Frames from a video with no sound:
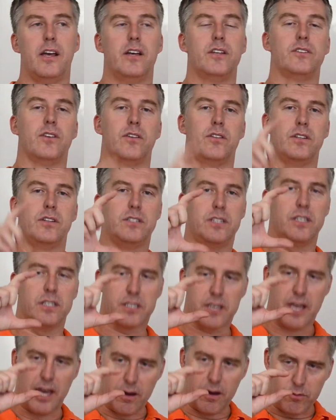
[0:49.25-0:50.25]
So the
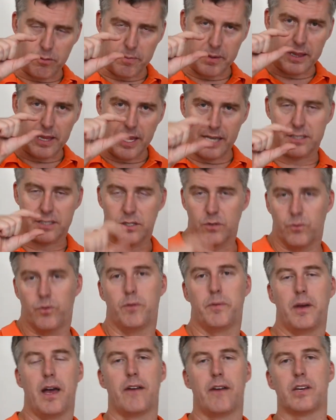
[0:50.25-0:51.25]
discount will be less that
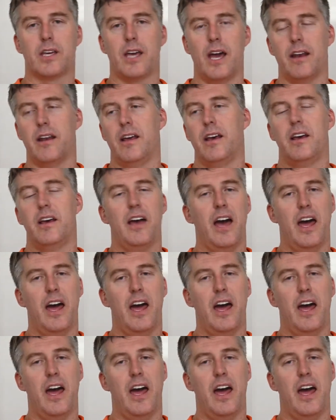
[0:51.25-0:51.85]
we'll be able to get.